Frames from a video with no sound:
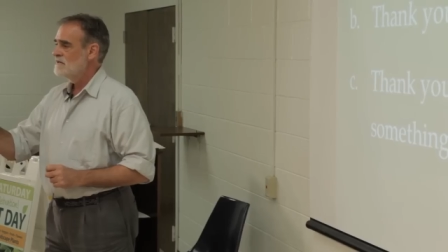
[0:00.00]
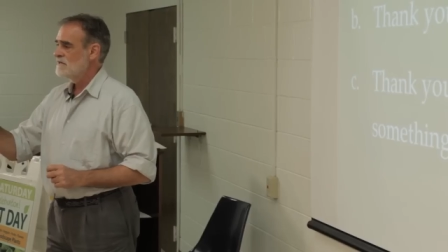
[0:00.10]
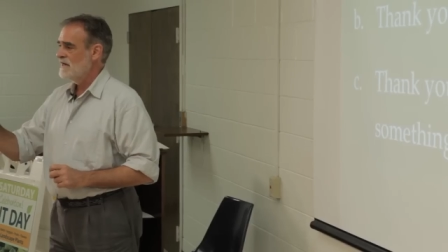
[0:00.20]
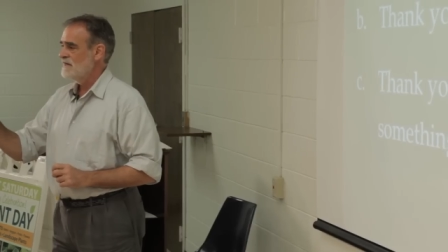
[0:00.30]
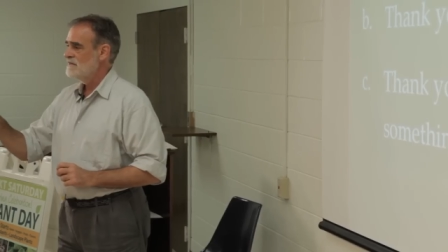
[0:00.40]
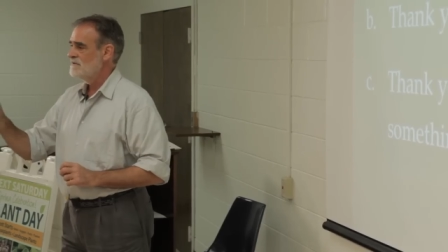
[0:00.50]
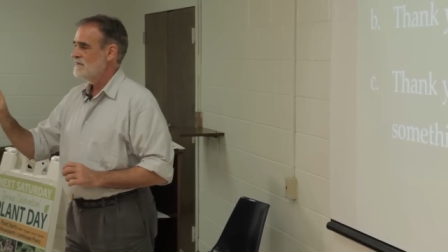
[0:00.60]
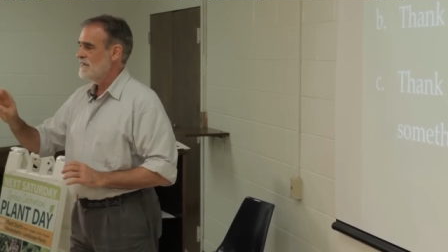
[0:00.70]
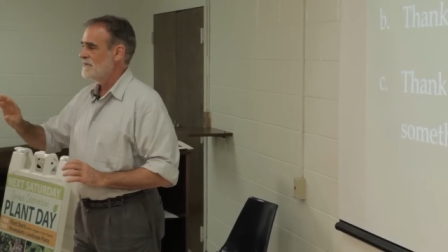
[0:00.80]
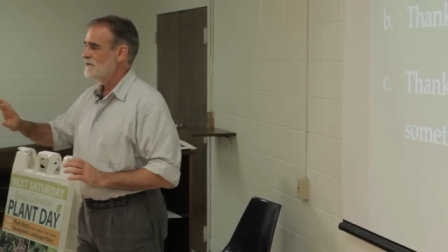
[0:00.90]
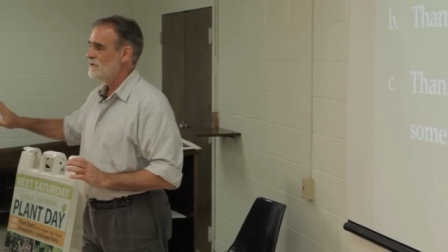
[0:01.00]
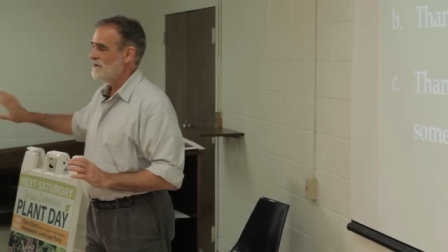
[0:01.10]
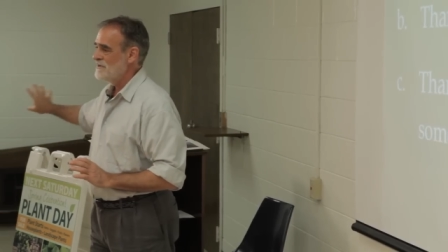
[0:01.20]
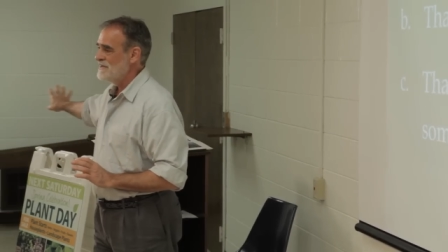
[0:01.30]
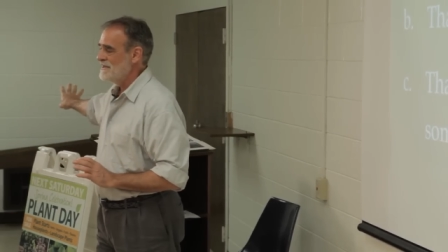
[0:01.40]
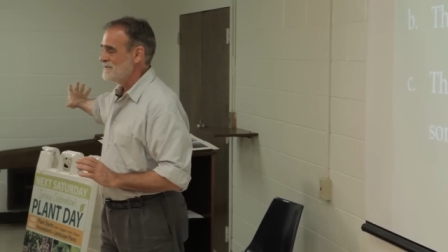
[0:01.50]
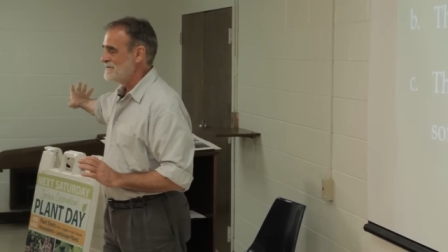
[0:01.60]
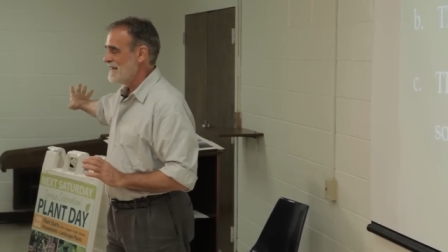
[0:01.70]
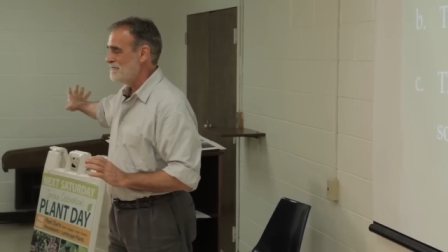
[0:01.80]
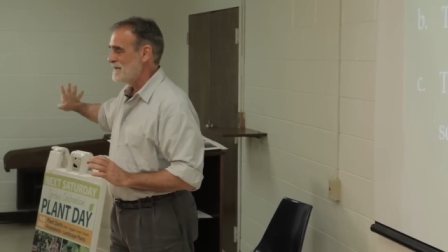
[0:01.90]
Okay, and I could go off on another
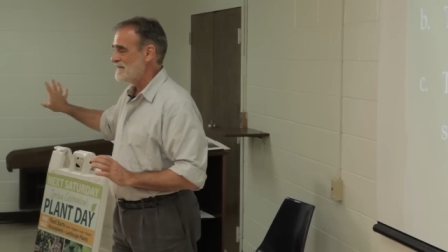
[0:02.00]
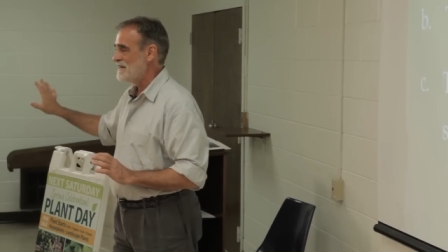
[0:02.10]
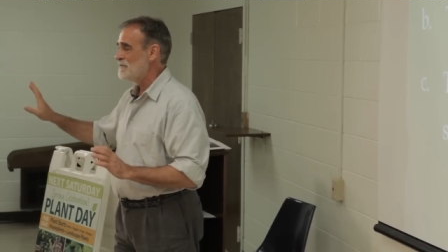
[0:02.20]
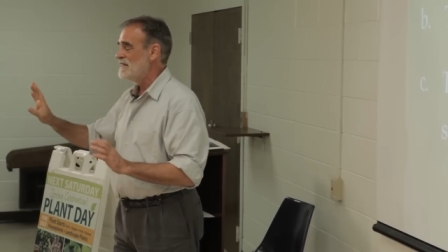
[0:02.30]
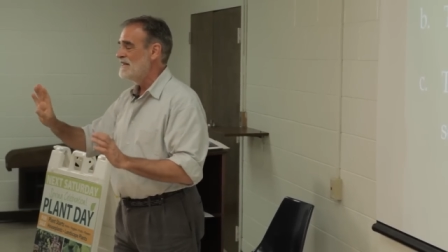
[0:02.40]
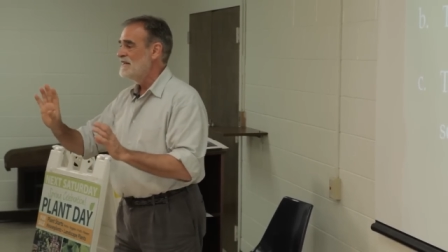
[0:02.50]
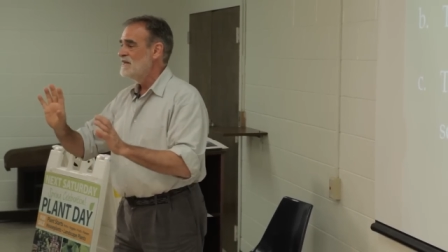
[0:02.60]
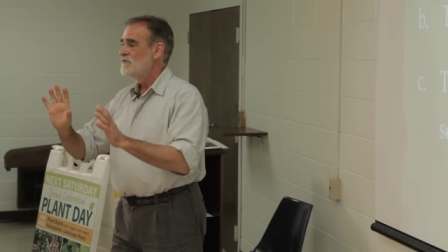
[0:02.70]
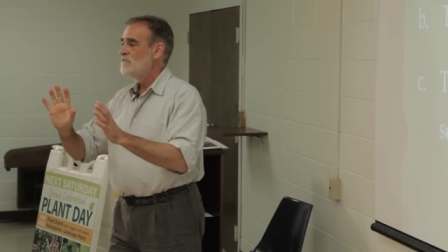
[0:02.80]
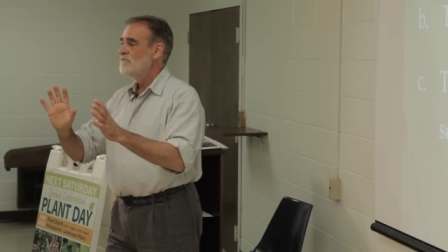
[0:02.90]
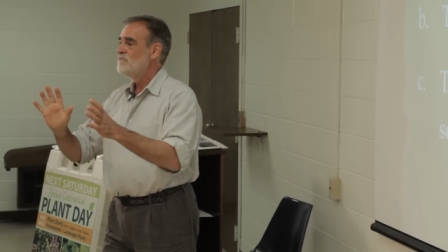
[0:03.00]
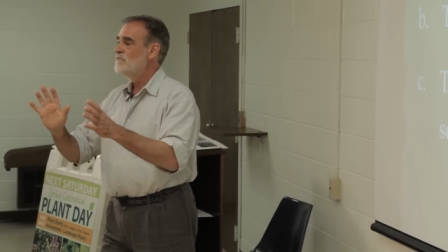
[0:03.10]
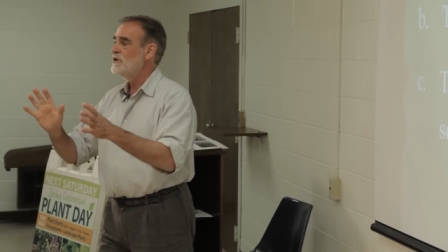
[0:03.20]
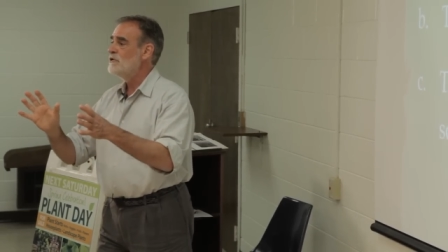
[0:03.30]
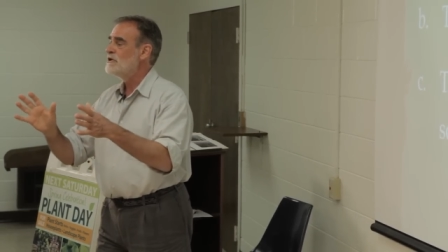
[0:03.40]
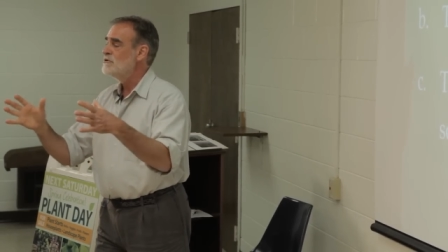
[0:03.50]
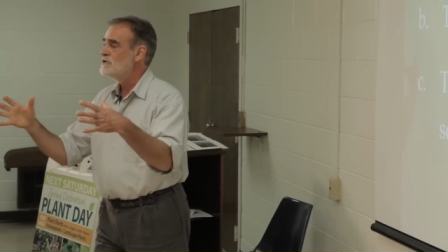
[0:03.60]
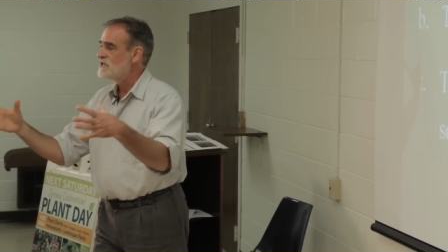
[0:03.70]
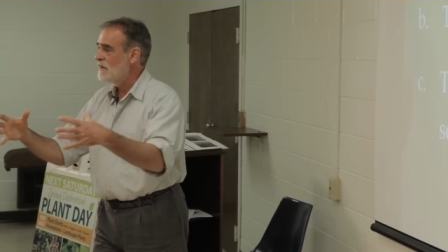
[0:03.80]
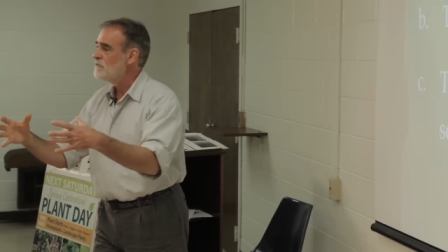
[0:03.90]
topic there, but but you could do
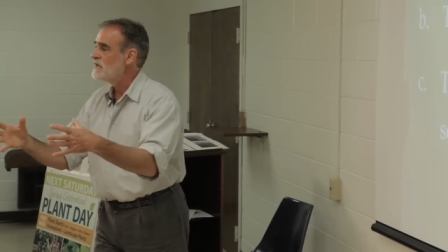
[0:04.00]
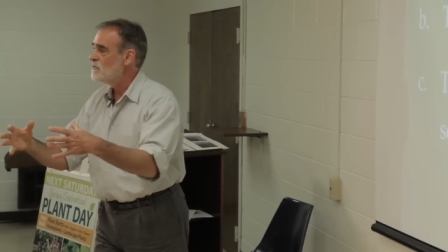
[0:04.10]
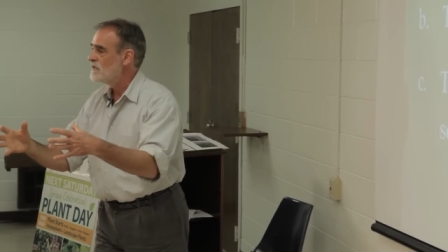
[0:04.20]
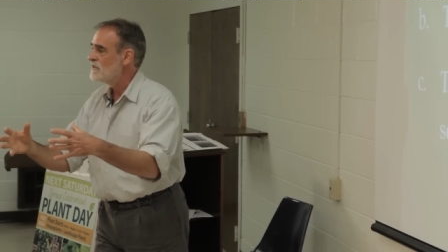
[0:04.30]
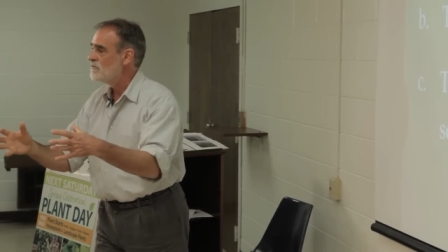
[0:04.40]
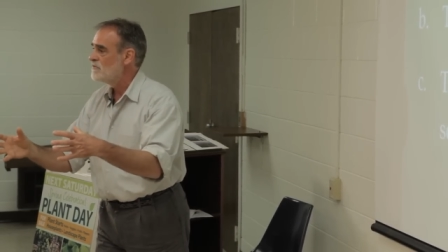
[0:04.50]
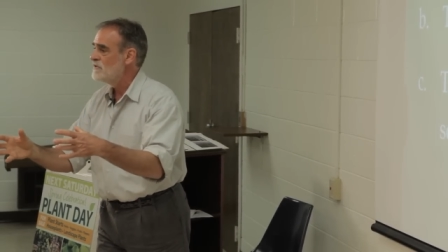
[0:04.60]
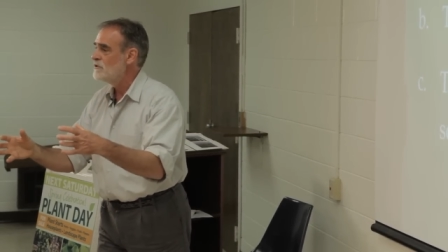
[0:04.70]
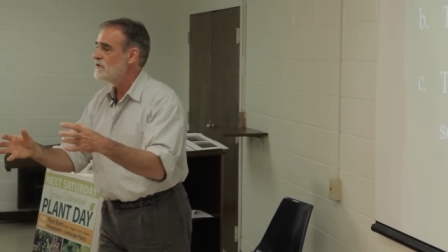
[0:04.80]
something with the. You